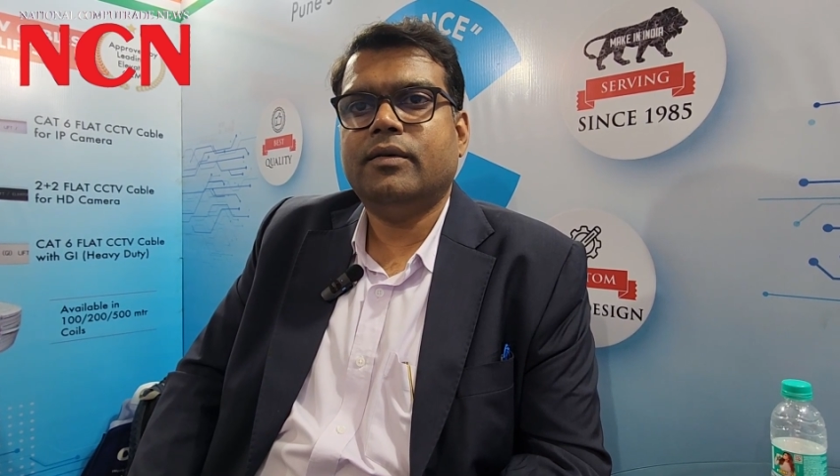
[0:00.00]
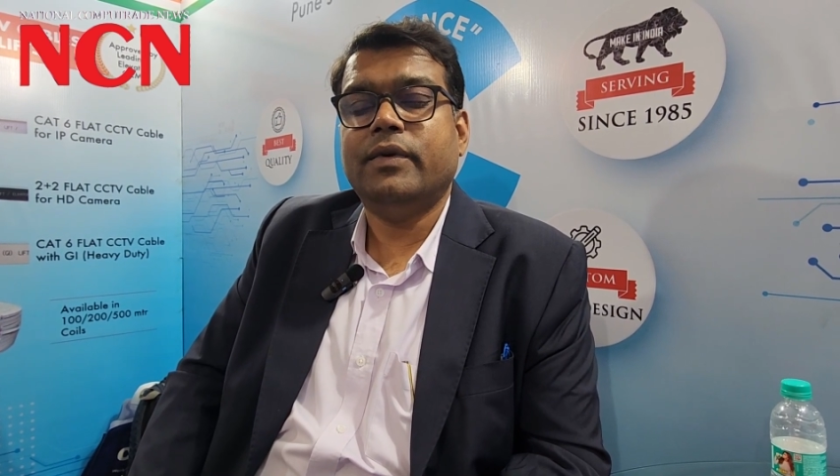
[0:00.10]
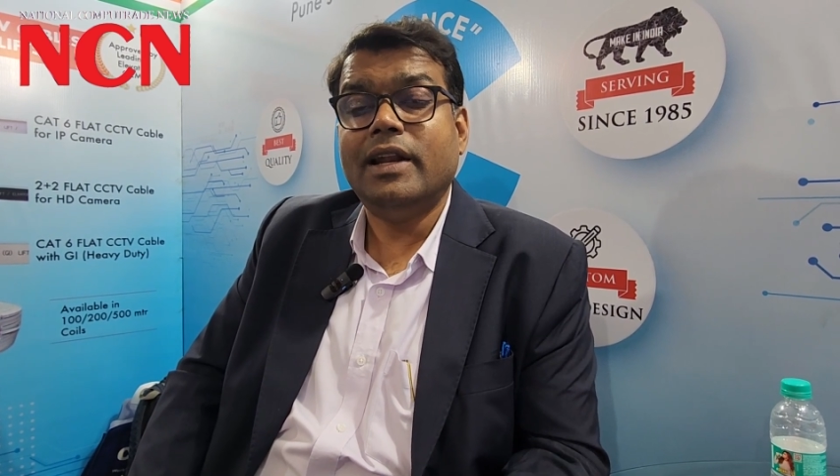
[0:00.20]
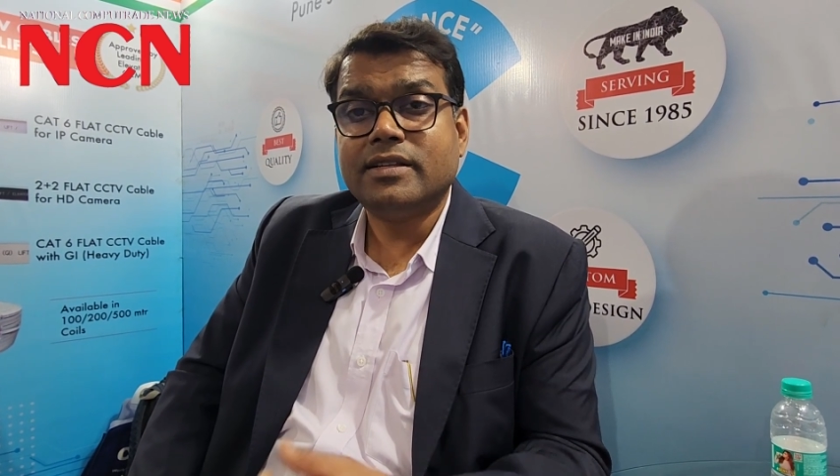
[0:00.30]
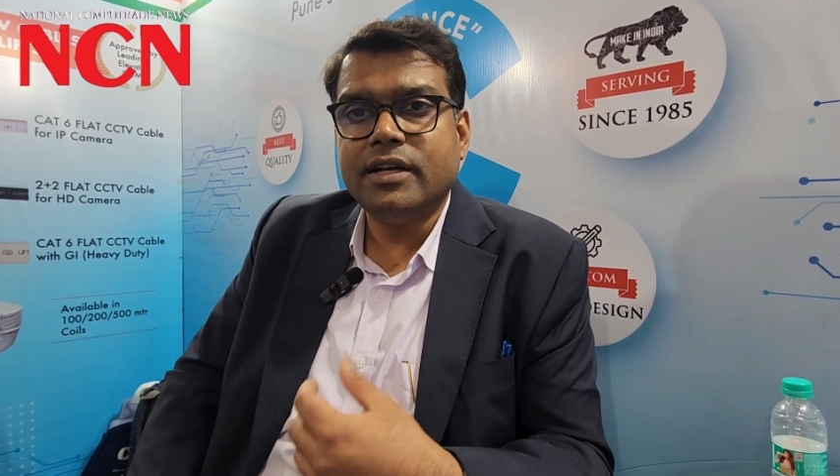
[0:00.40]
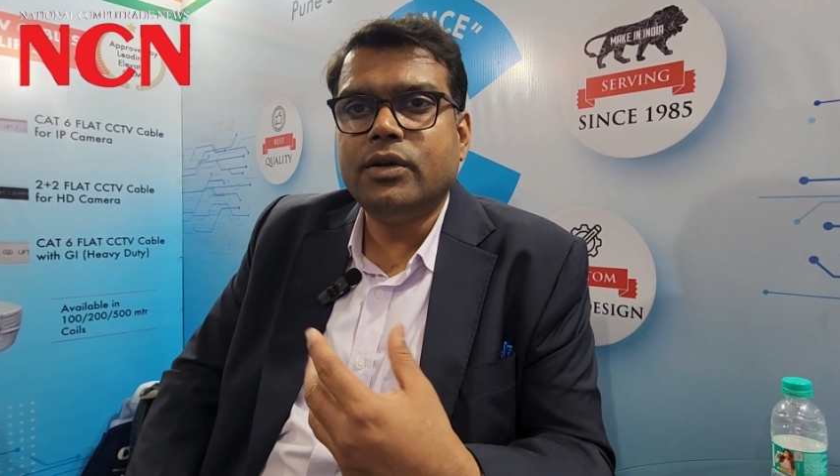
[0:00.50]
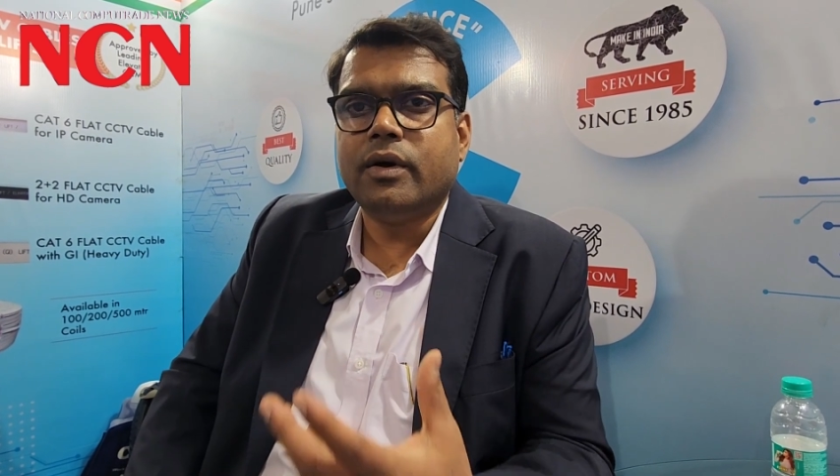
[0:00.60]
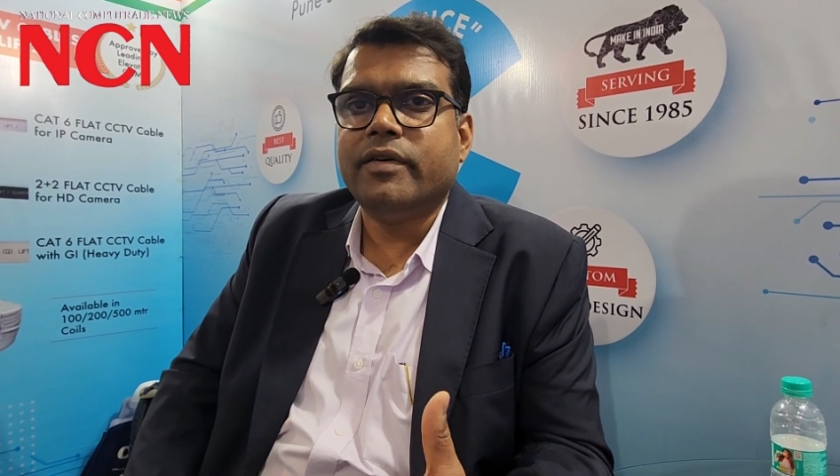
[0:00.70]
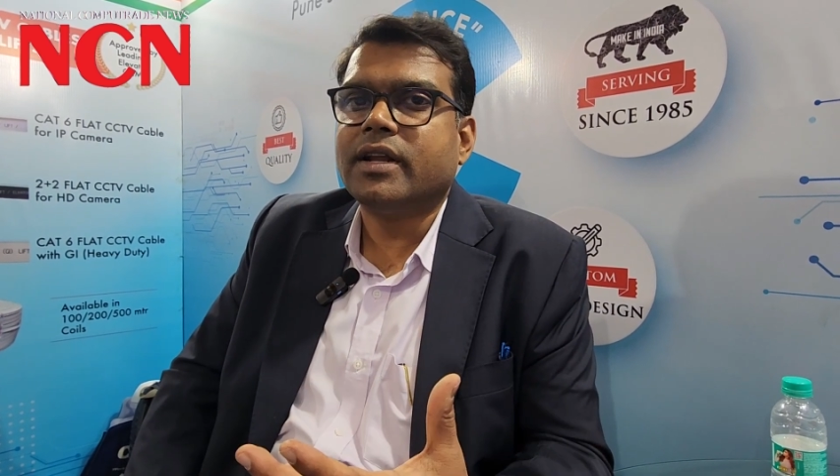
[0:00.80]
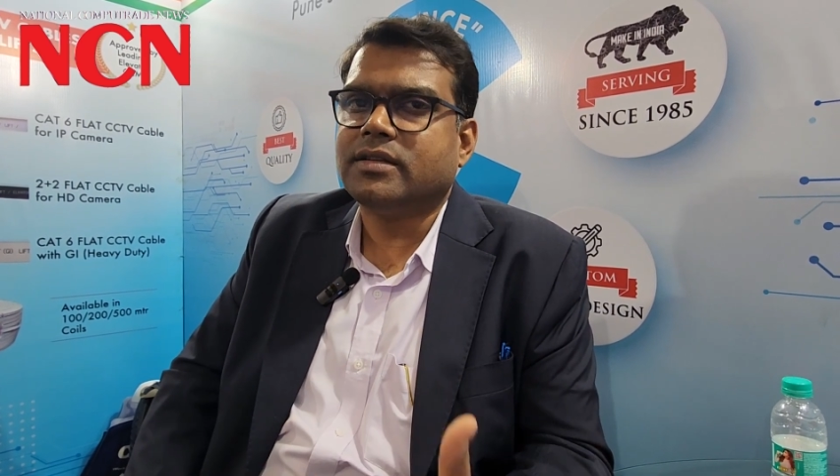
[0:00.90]
we listen
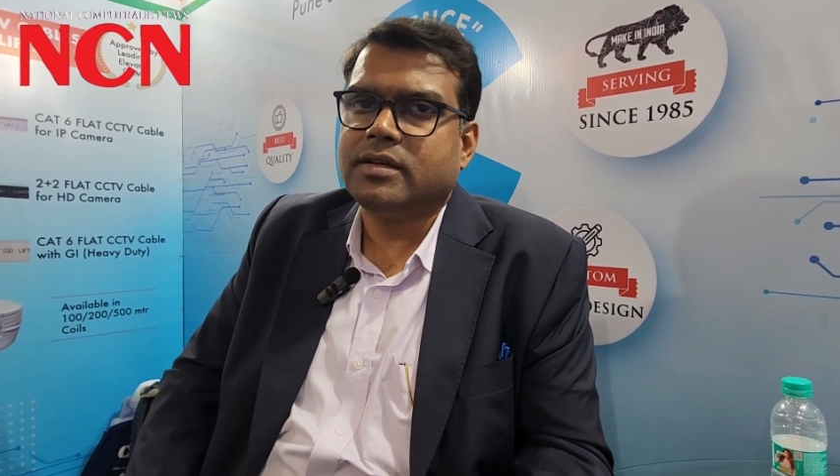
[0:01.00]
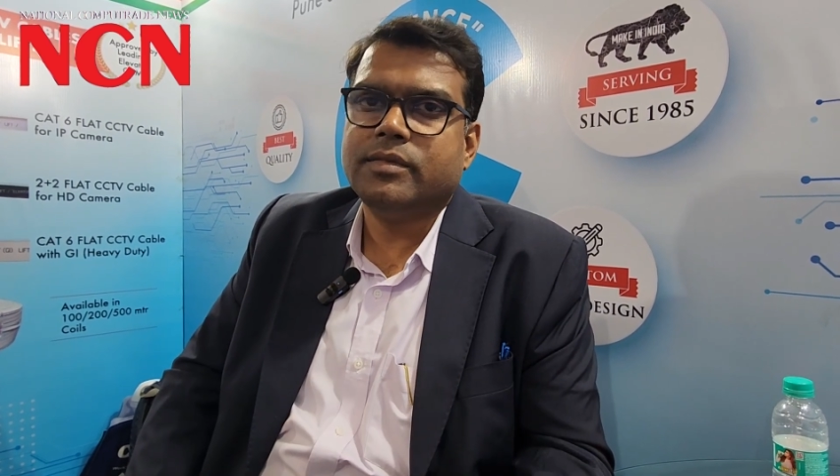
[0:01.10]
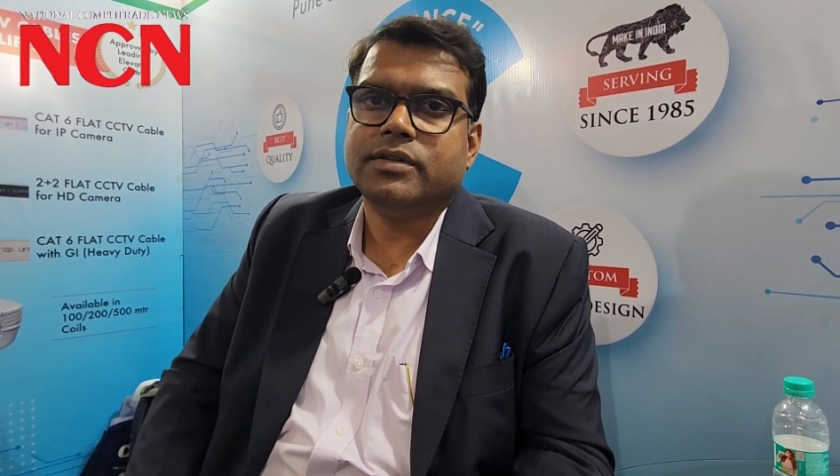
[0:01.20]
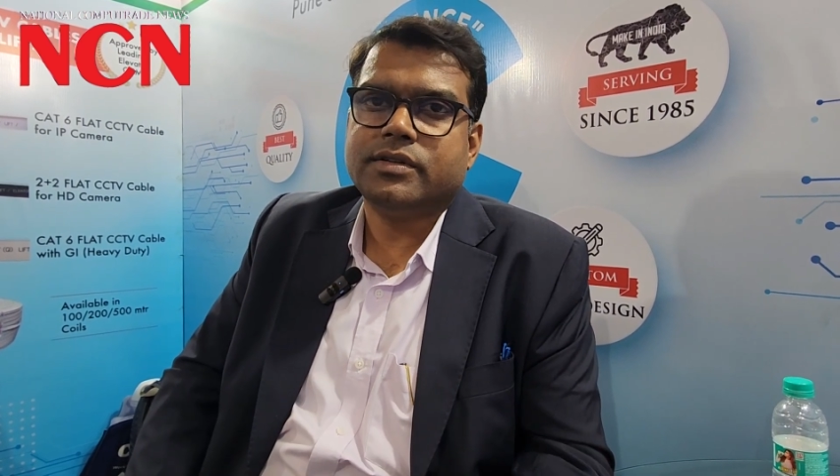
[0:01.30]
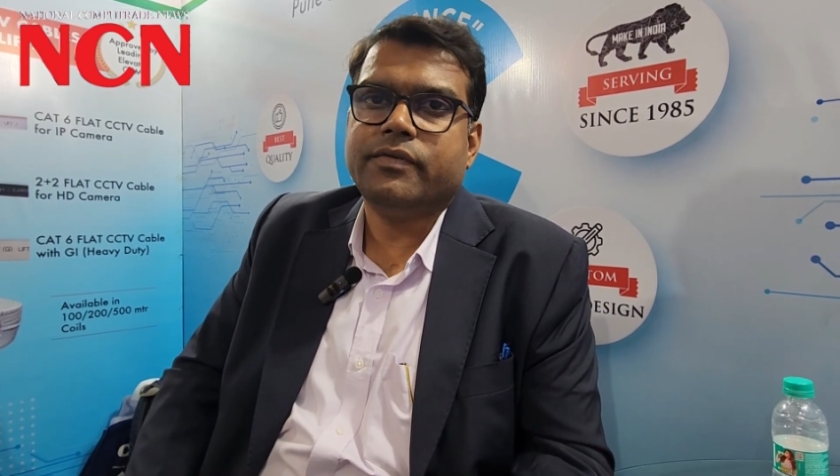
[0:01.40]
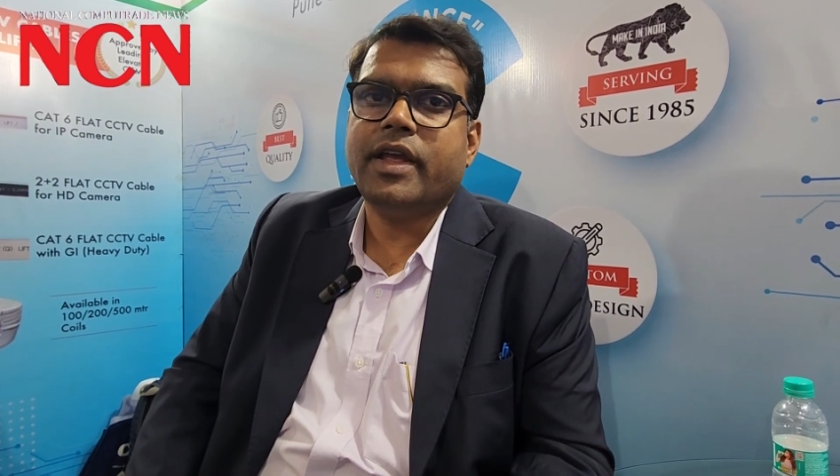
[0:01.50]
to our customers.